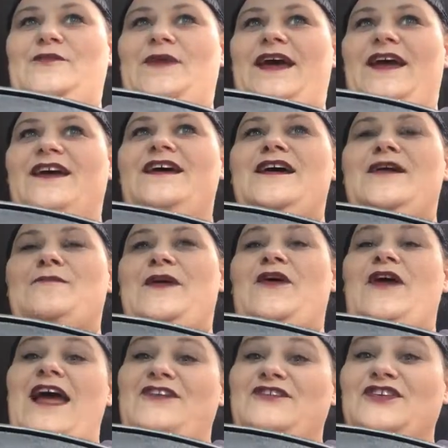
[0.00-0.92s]
my
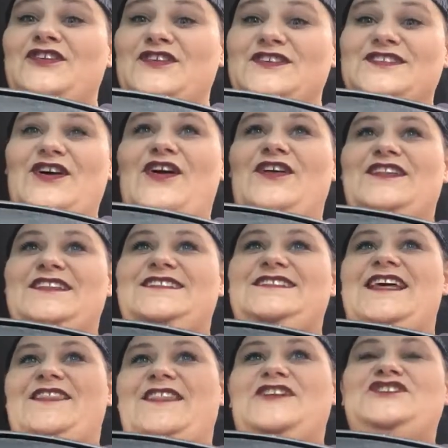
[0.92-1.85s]
bariatric nurse called and
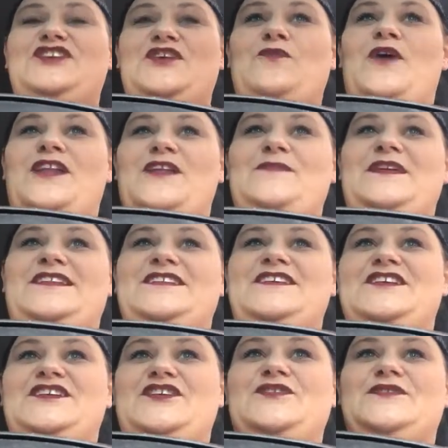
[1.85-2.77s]
said that she wanted me to